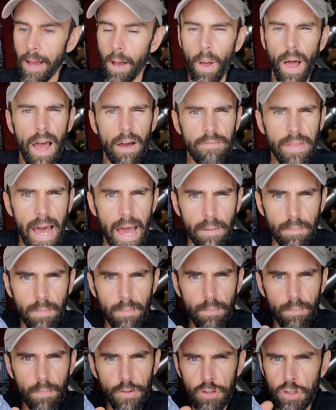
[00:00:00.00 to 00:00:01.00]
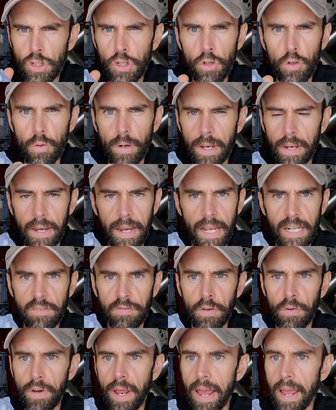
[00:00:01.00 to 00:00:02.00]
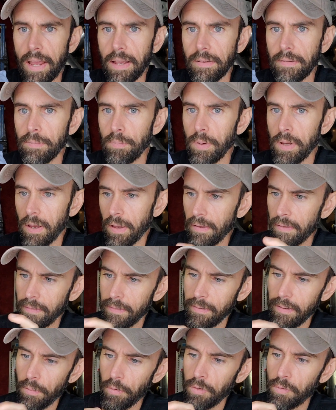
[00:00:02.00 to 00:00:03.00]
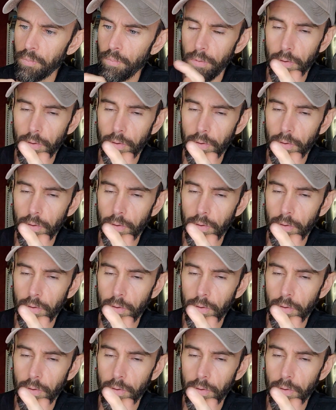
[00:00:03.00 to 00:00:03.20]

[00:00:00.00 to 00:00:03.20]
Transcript: I'll have that soon in the next few days because I was